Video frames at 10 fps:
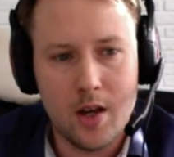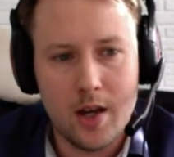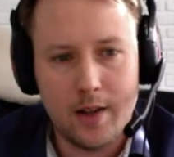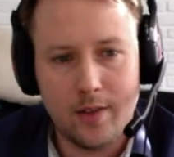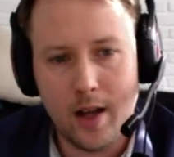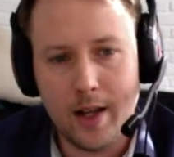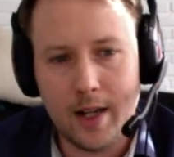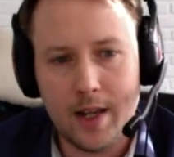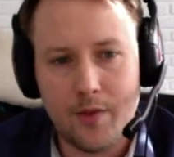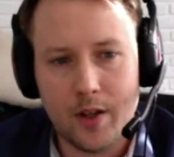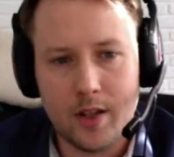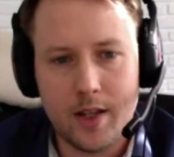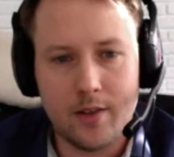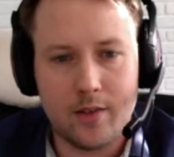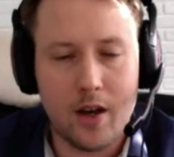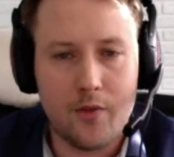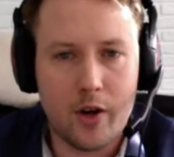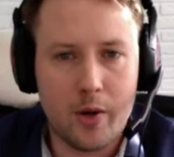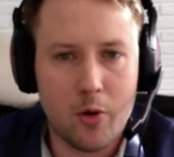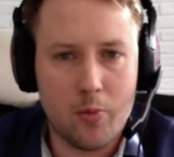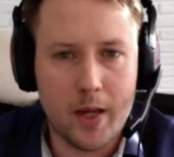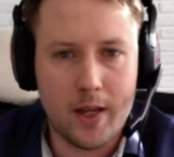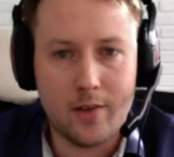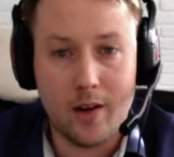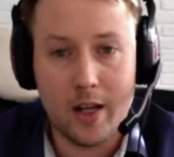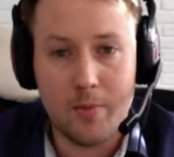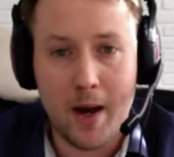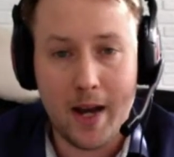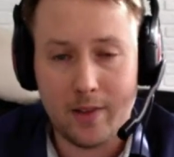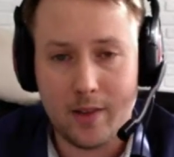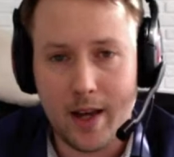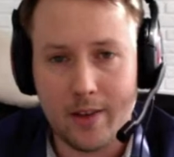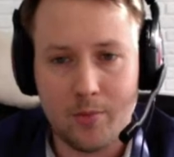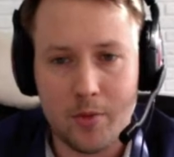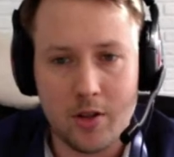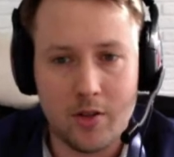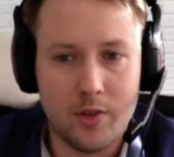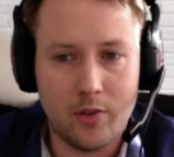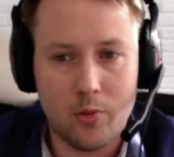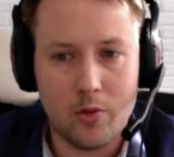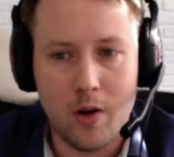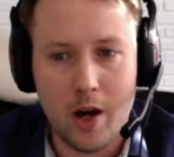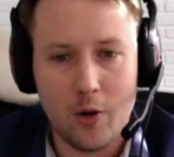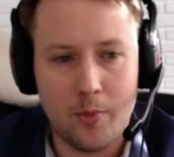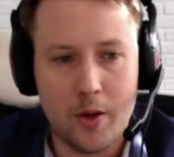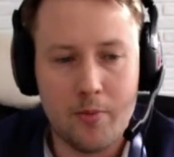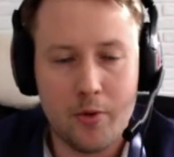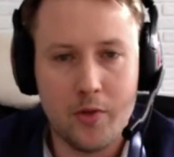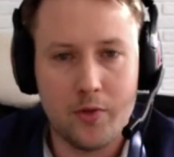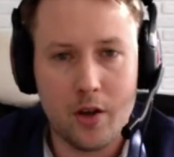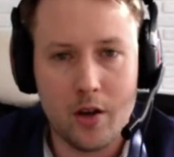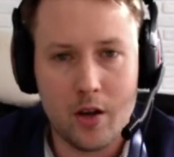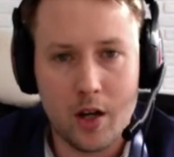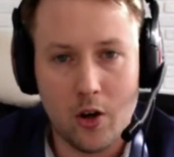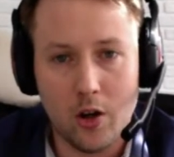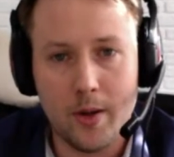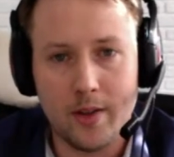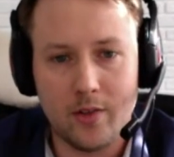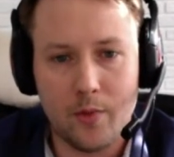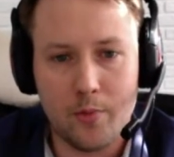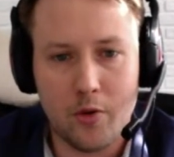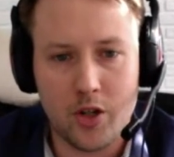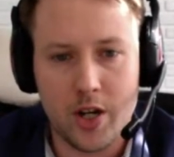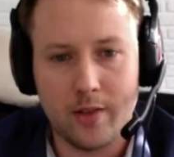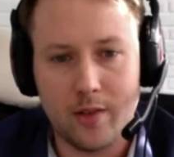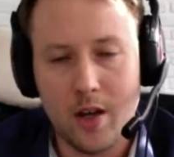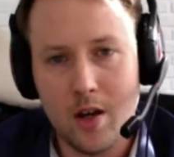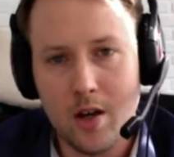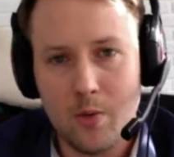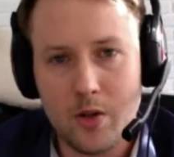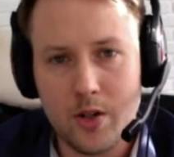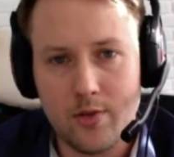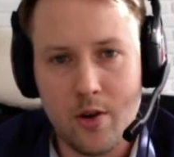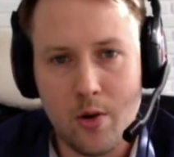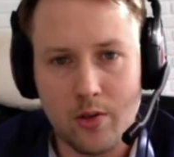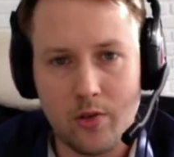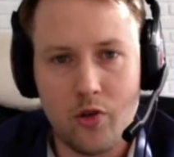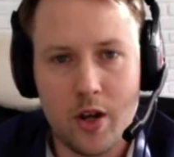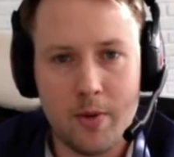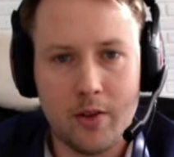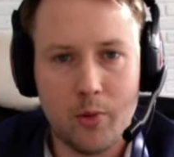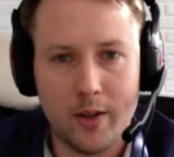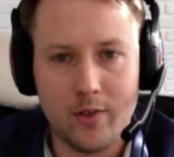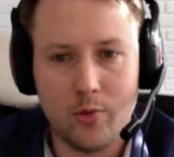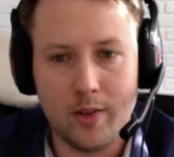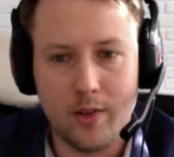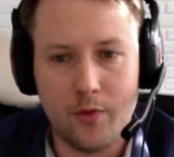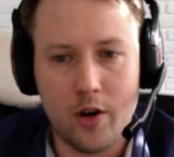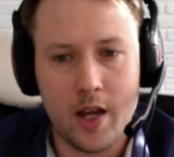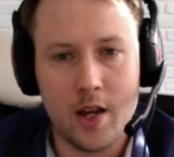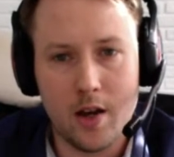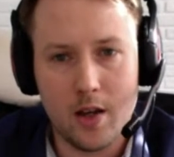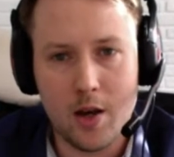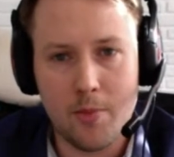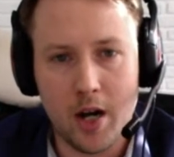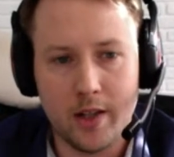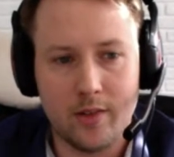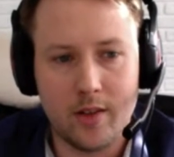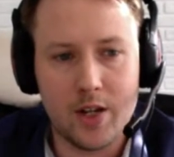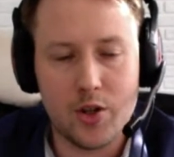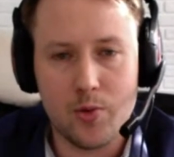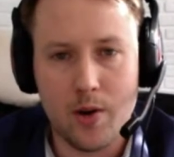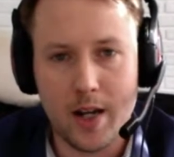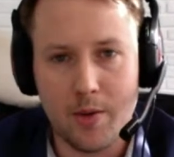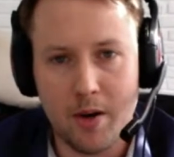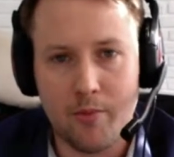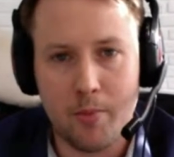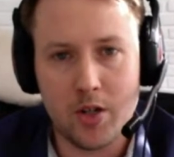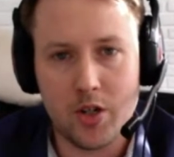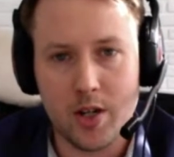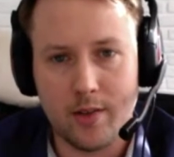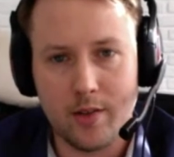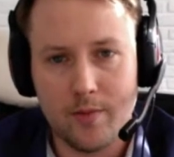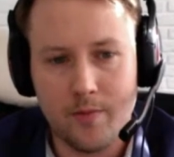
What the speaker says: It is likely that the discovery will be tied back to Castberg. This will help improve the economies of the project, which is due on stream in 2023, a year behind schedule and above budget.